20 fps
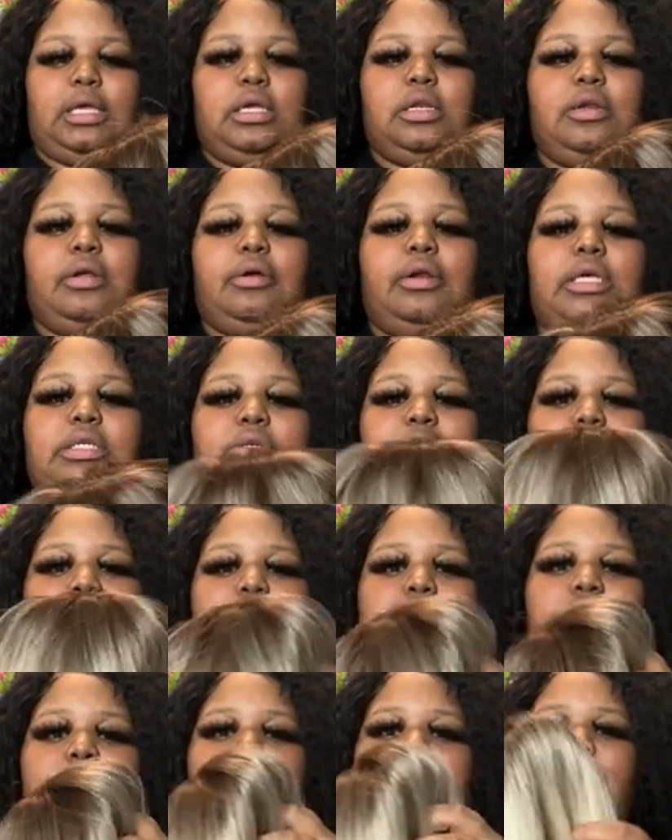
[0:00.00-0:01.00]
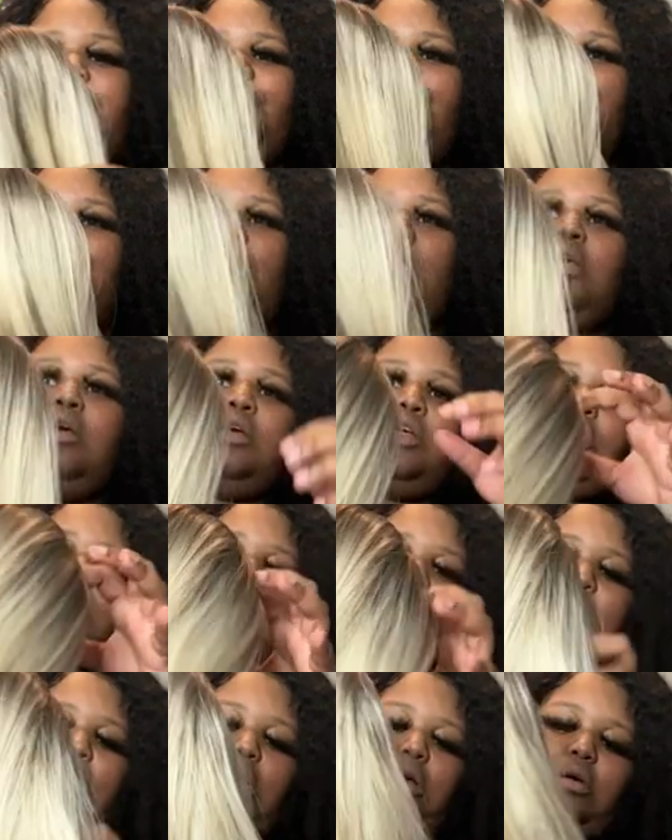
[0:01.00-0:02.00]
in there. It's crazy.
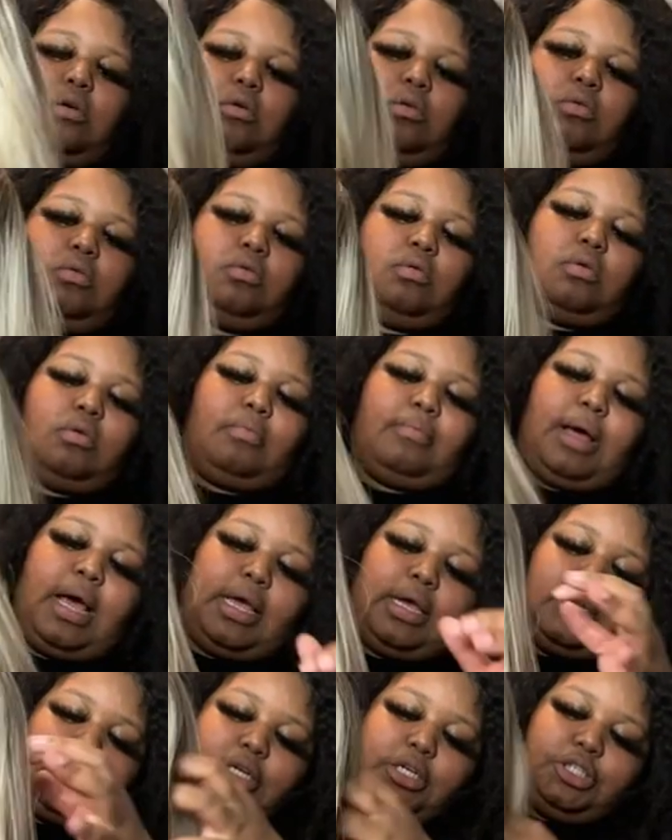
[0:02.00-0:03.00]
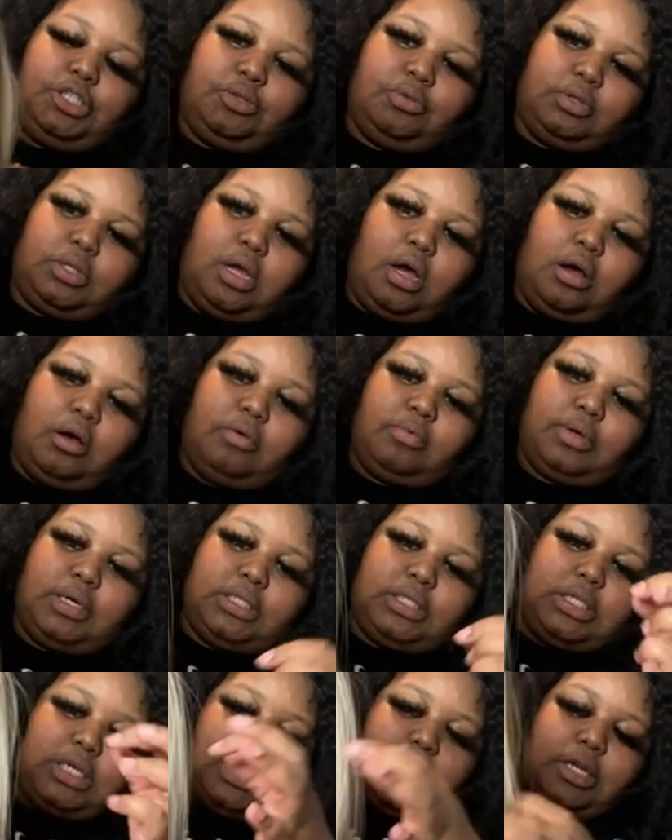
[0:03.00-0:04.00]
So my initial thought was
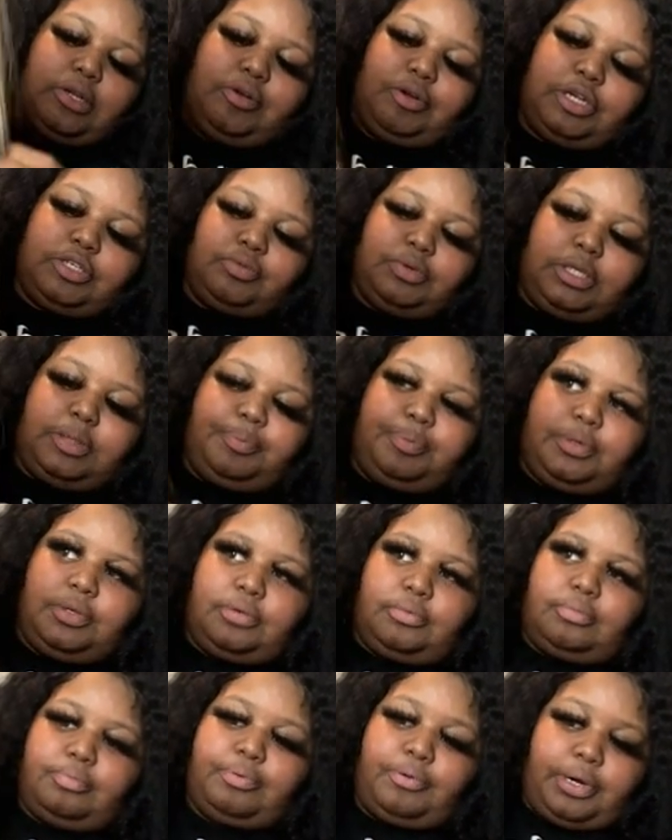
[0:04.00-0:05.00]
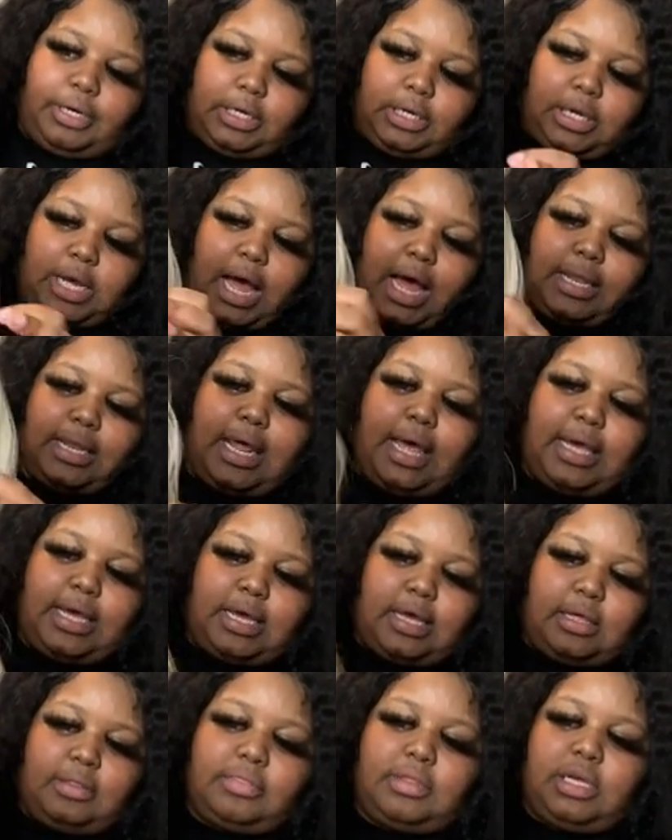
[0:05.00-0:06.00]
the color is really pretty. I
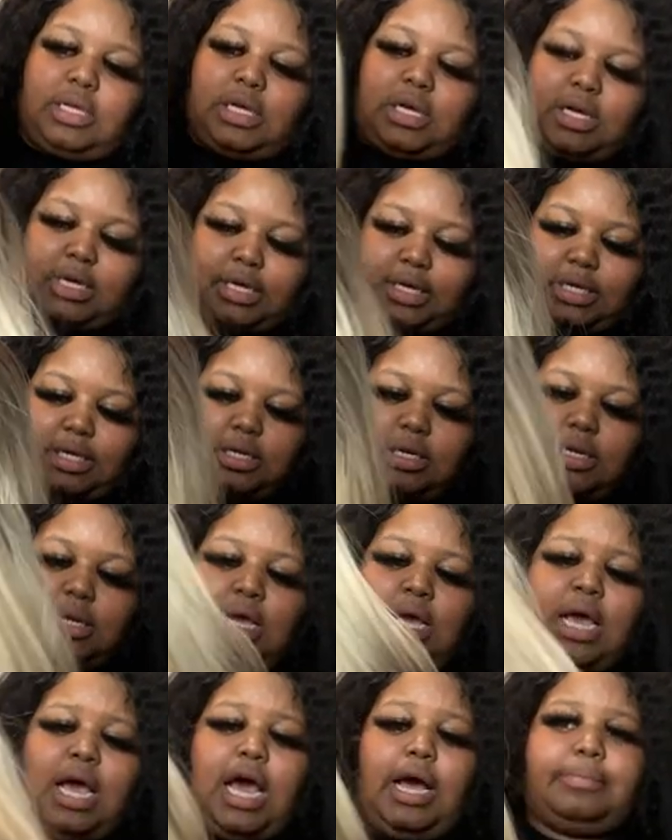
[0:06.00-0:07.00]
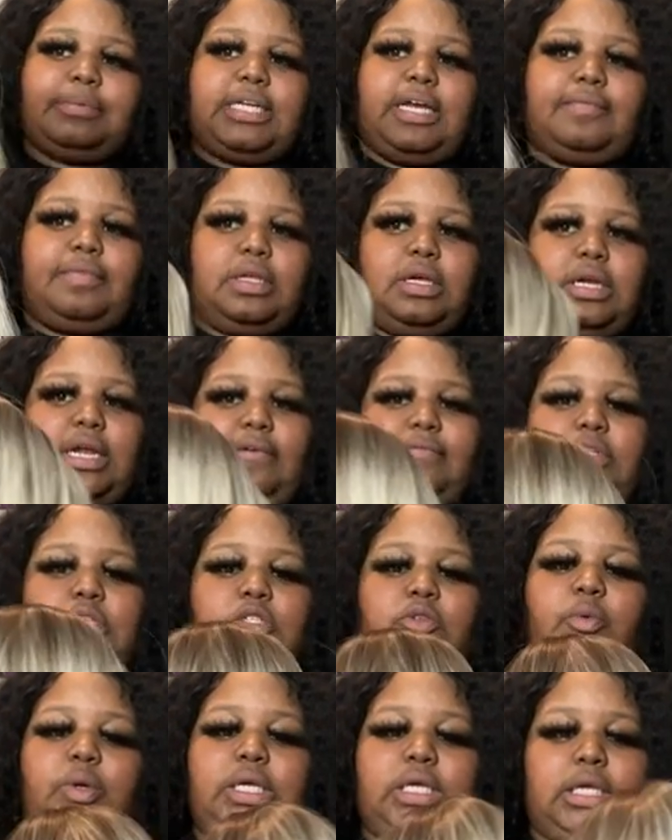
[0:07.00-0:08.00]
like the cut. I'm definitely gonna have to
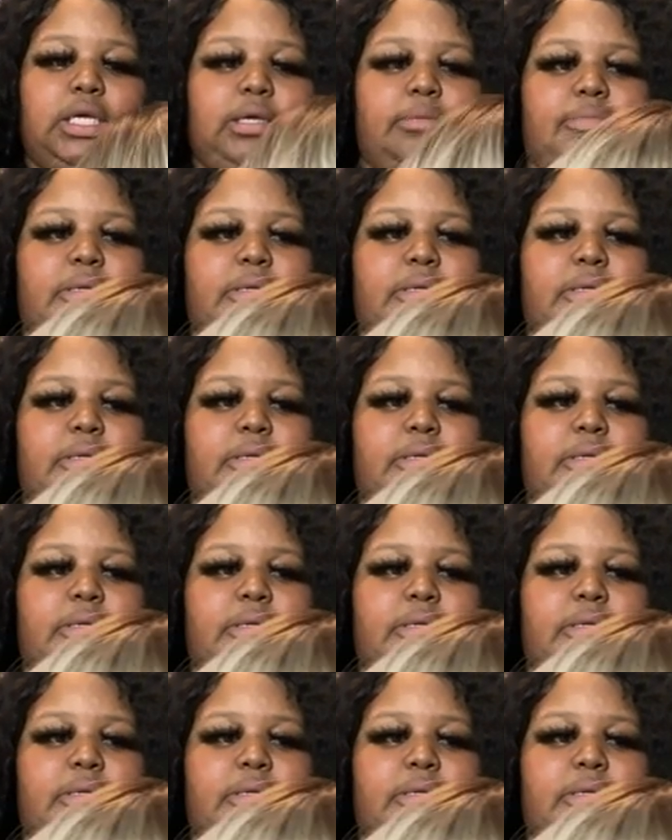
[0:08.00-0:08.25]
tweak it